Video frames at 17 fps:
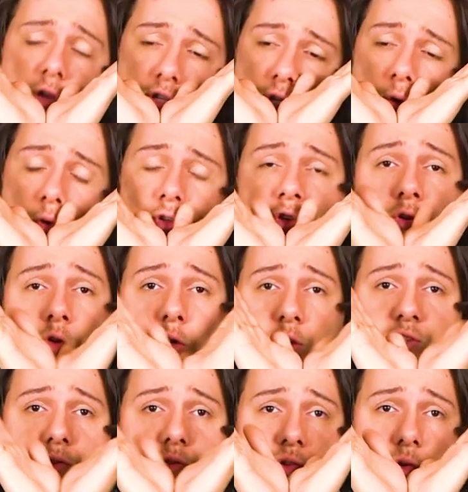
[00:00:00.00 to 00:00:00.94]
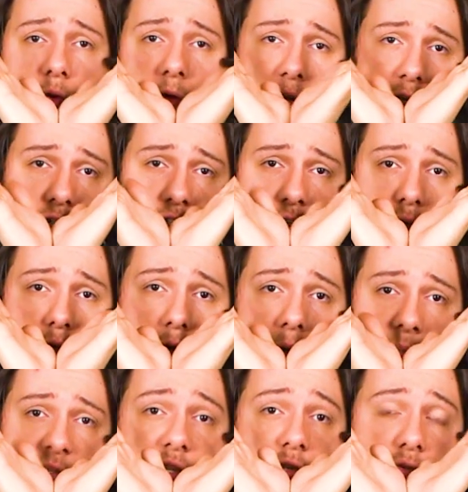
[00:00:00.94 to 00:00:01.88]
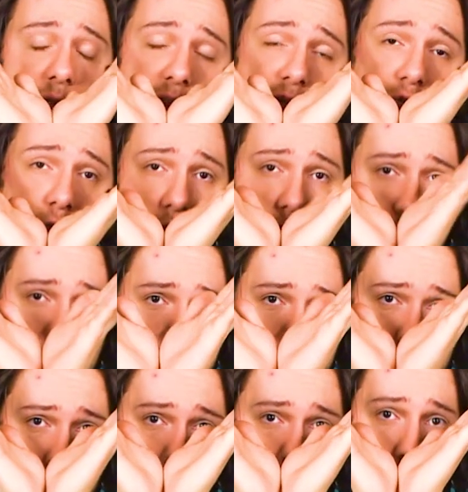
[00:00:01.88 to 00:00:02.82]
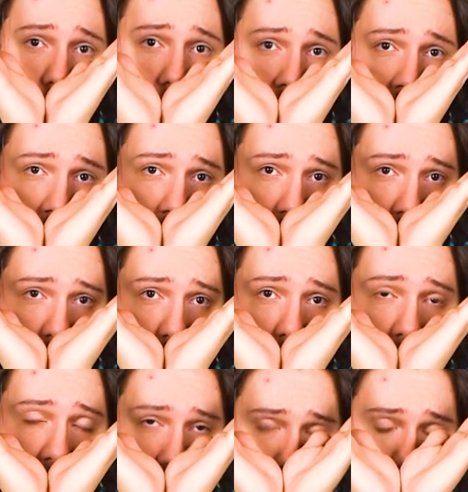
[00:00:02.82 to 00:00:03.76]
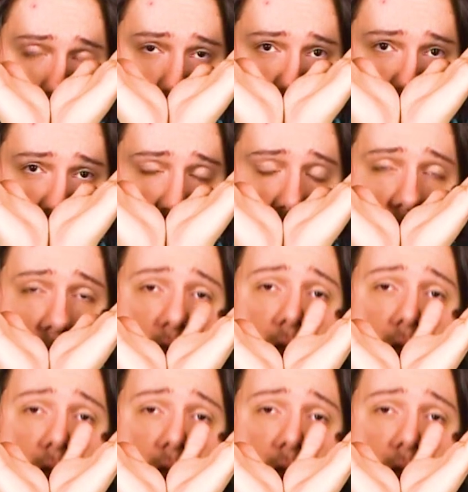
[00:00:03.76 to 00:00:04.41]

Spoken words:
so two crystals growing in two opposite directions, but they're growing through one another,